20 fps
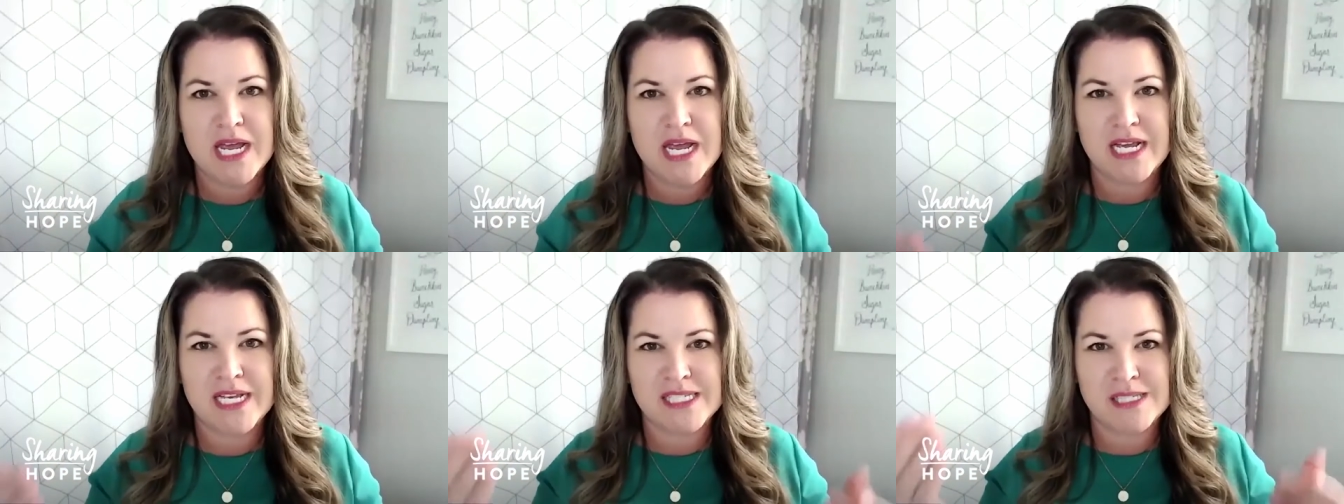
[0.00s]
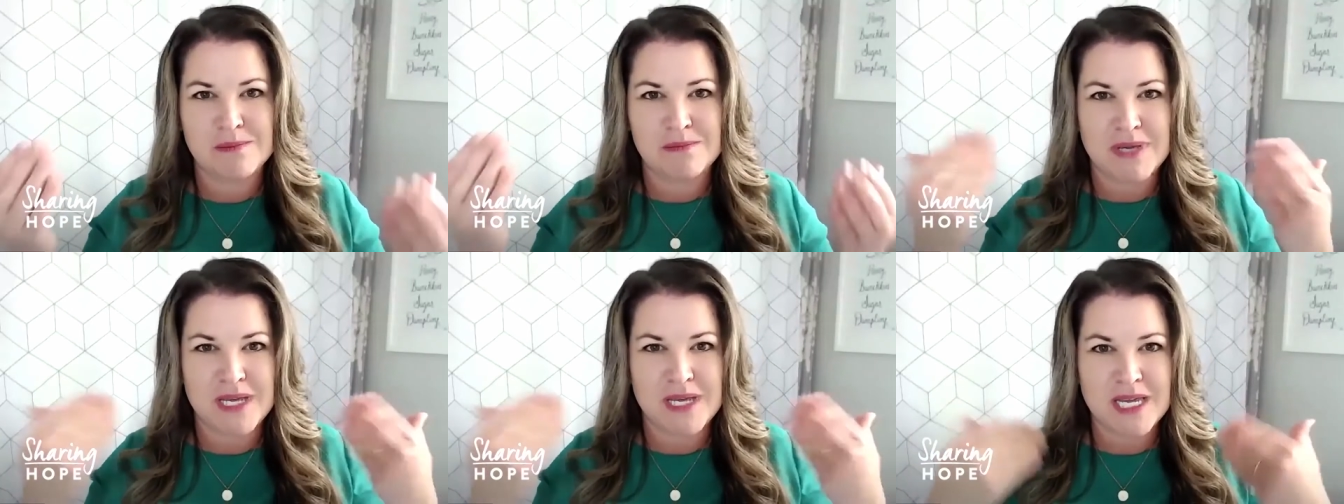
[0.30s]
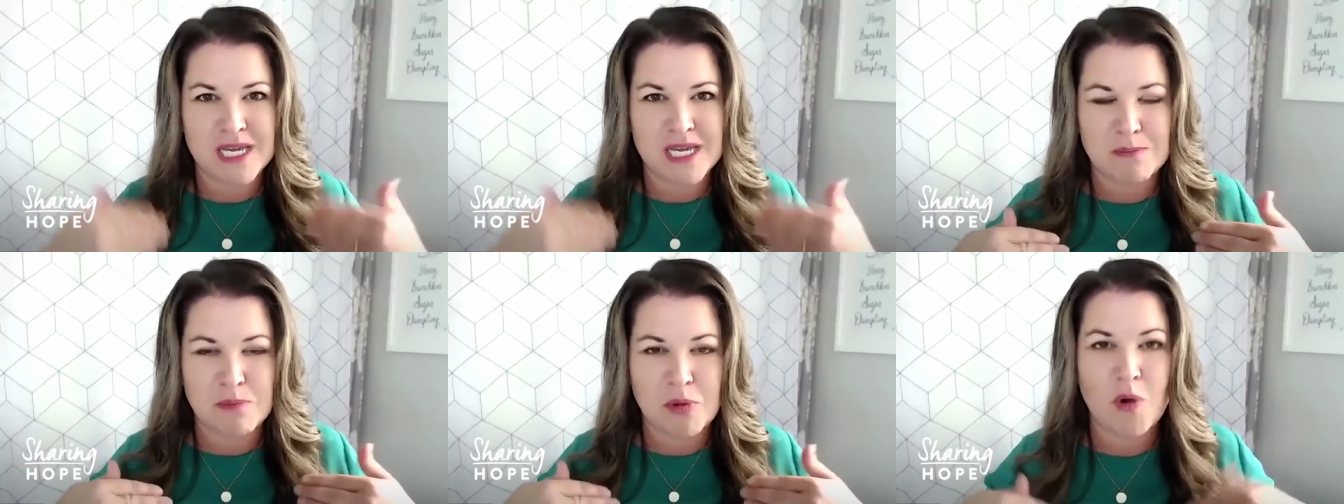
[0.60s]
is
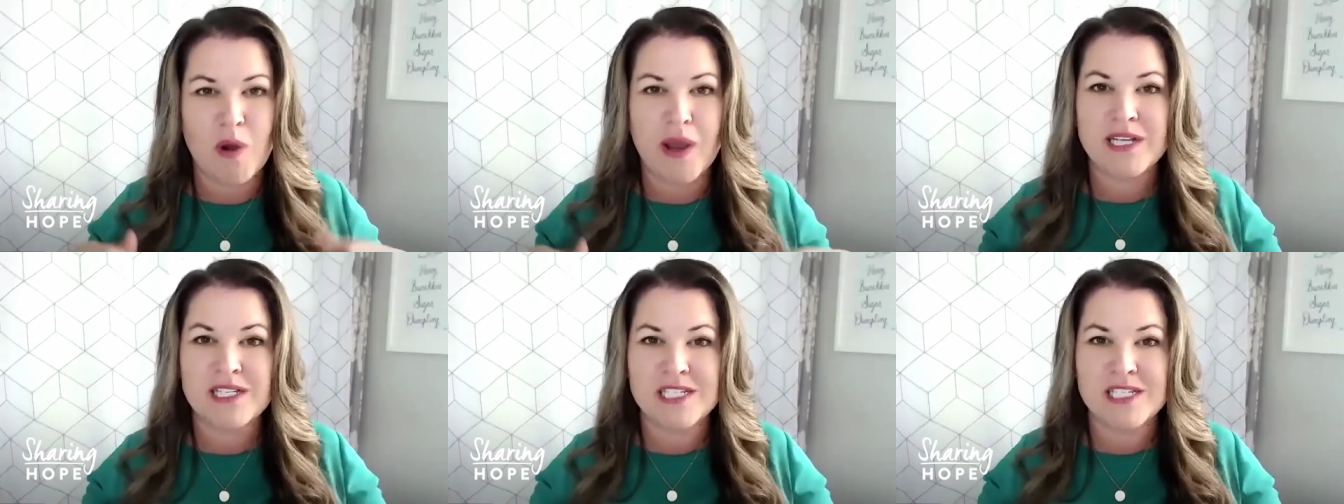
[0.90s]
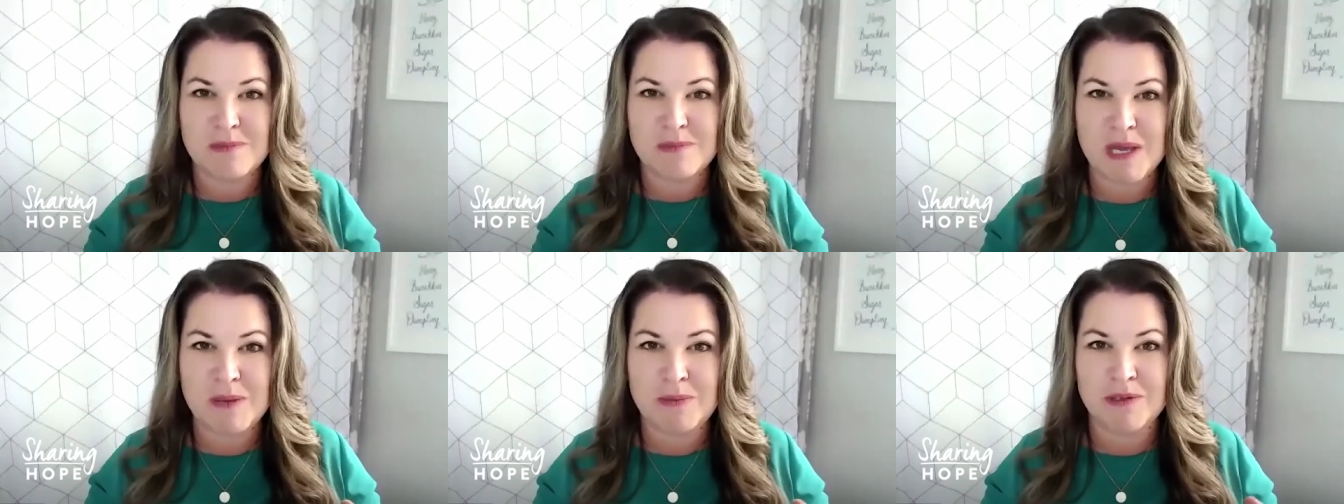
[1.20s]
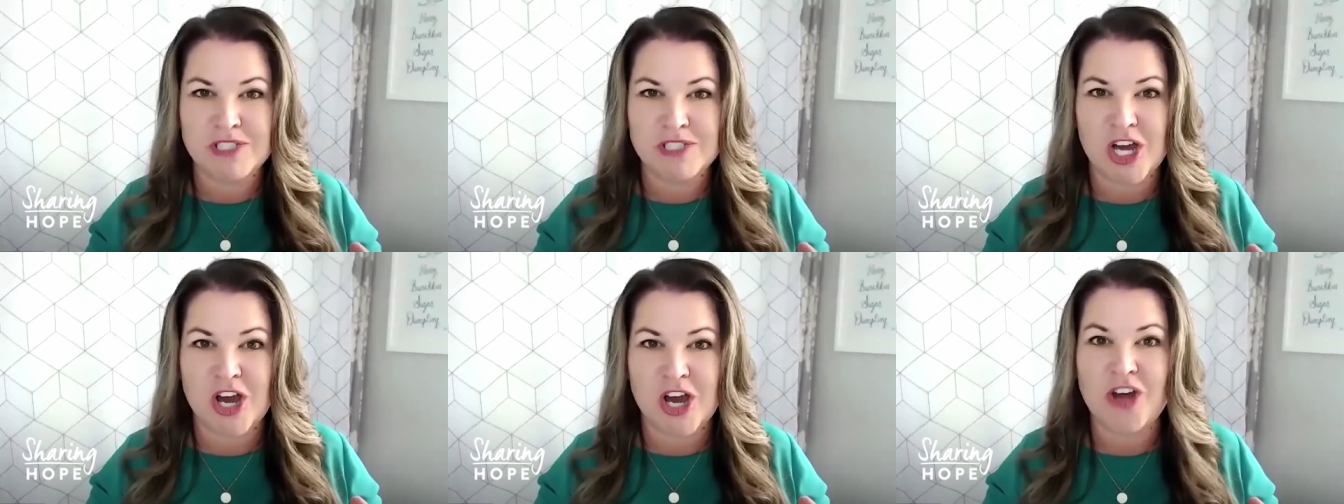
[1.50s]
me pointing
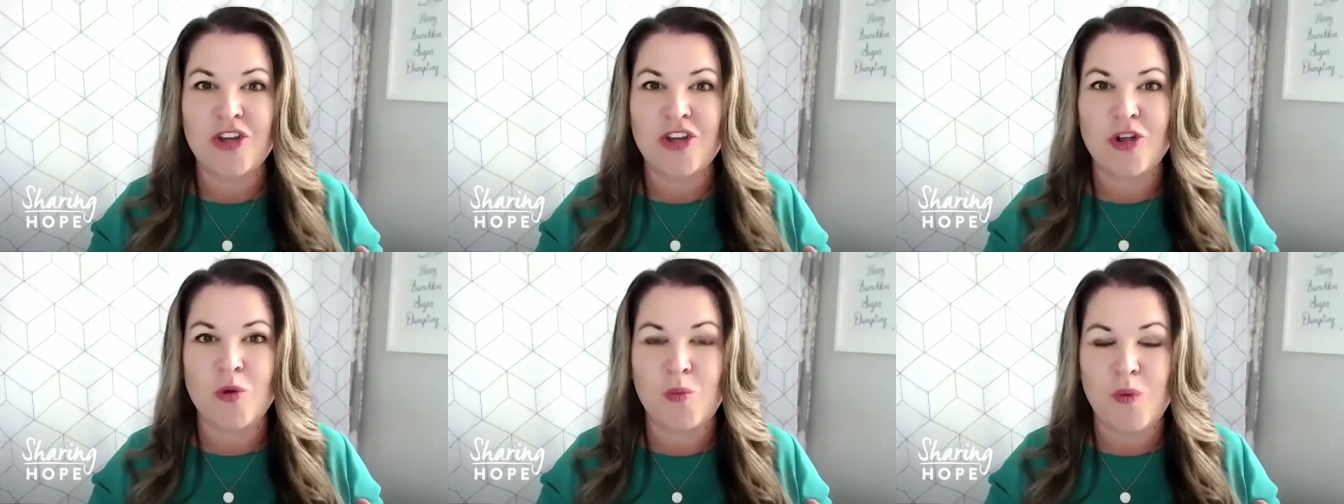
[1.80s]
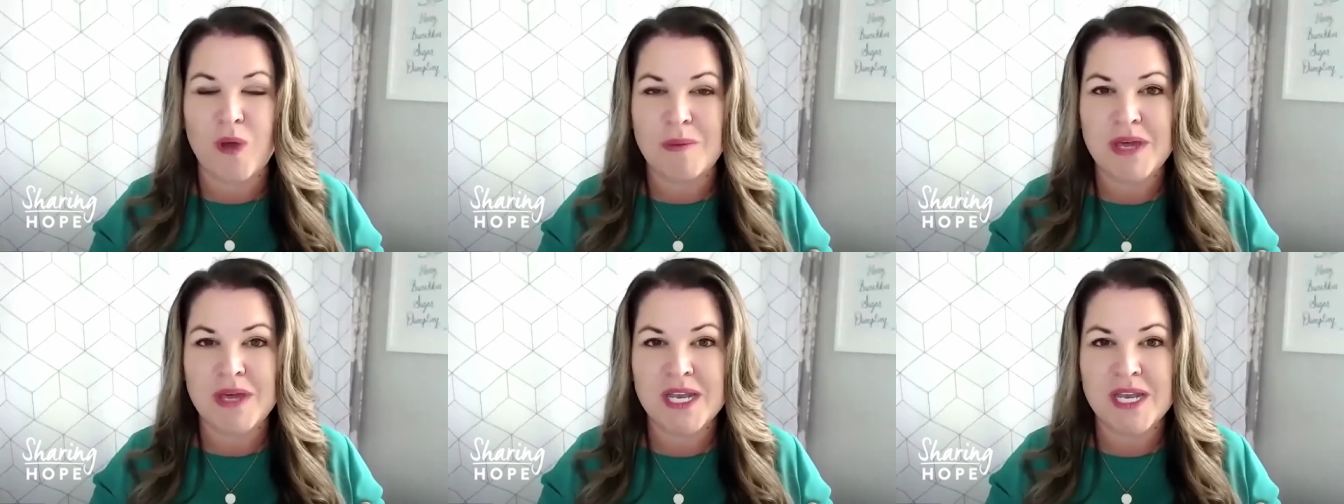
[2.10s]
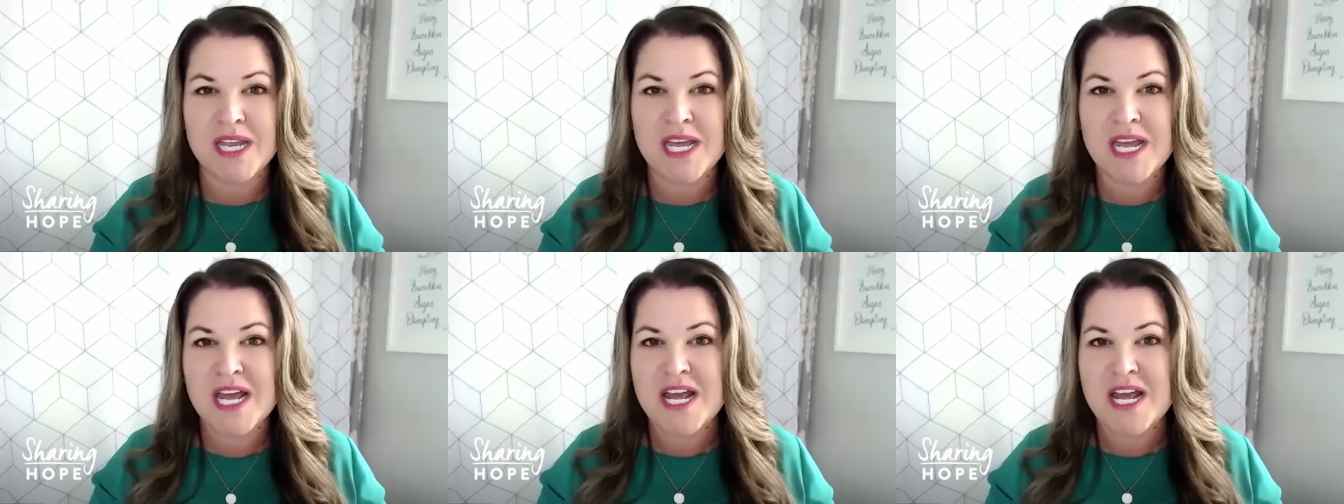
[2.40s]
people to other women